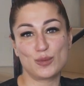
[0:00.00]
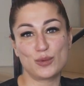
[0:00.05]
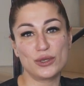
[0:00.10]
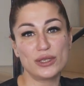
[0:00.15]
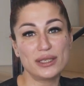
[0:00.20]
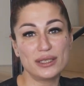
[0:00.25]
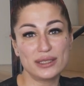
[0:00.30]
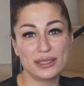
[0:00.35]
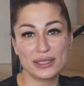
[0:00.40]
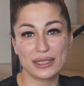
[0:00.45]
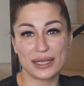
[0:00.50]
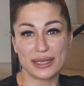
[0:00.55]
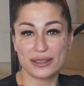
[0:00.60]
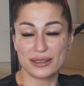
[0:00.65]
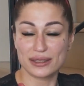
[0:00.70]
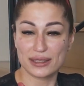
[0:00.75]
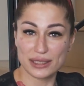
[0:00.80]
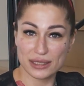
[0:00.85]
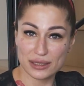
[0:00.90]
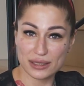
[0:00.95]
pretty
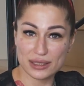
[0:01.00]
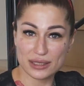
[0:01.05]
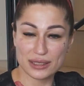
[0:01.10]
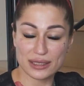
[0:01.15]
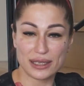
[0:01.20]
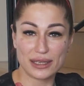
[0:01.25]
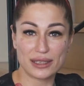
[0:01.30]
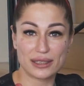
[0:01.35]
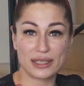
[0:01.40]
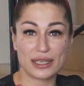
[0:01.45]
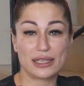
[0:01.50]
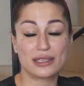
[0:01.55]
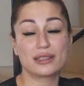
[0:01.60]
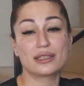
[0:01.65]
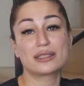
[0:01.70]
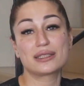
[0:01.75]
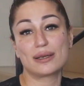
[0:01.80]
and things like that.